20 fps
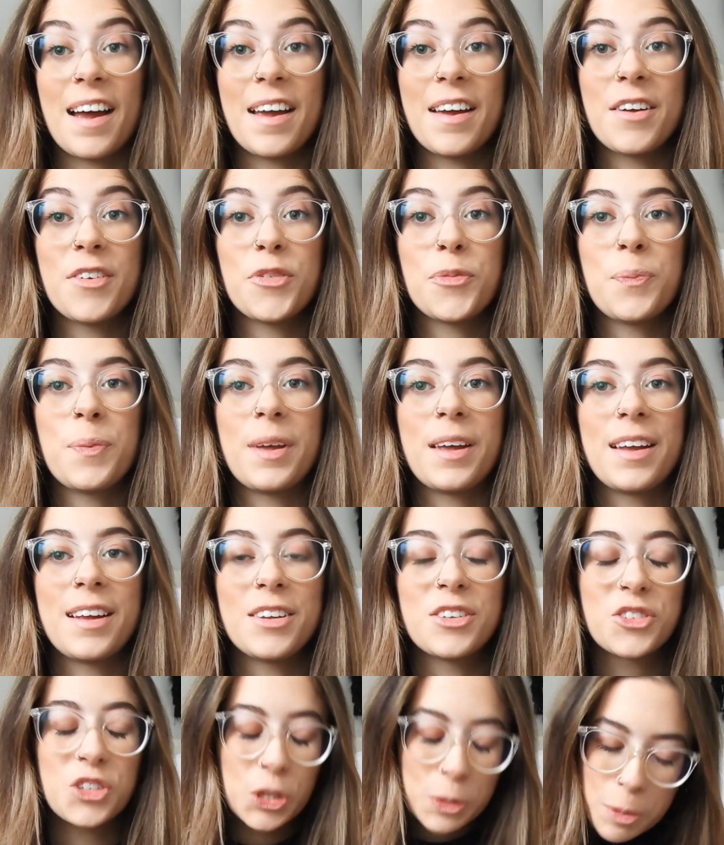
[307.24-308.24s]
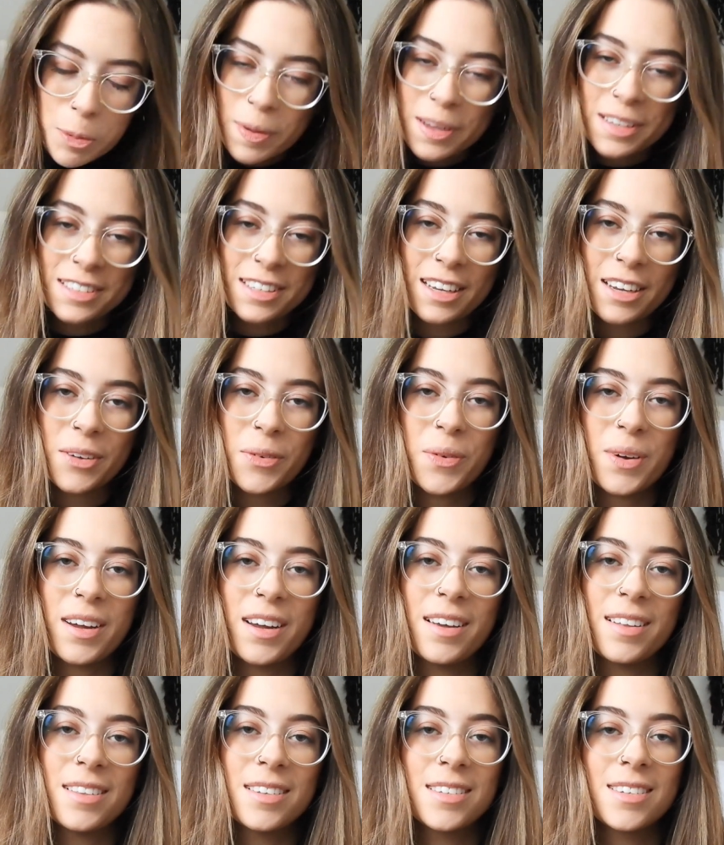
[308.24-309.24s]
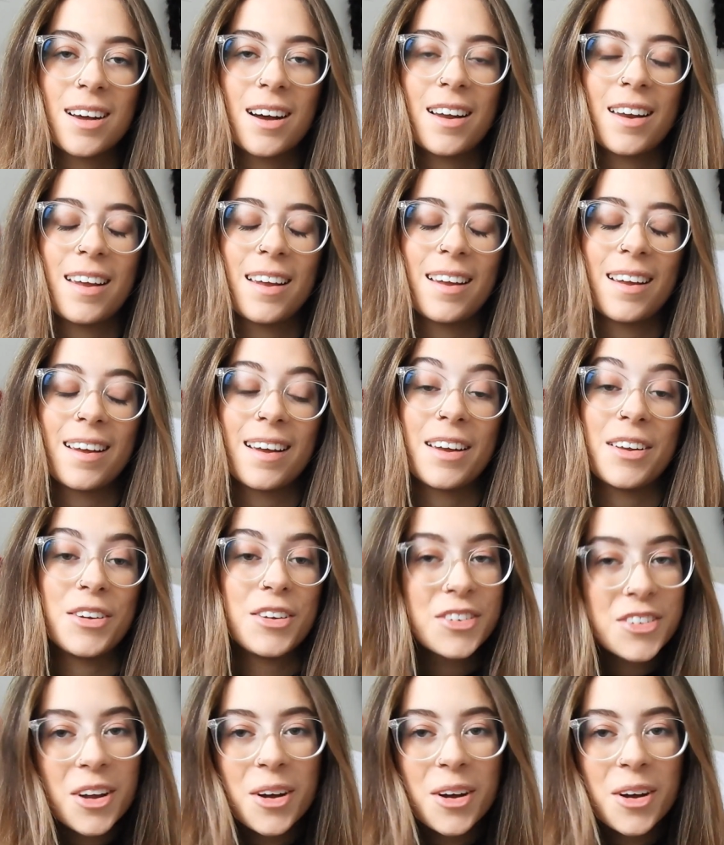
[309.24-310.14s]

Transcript: I've been super busy with starting a new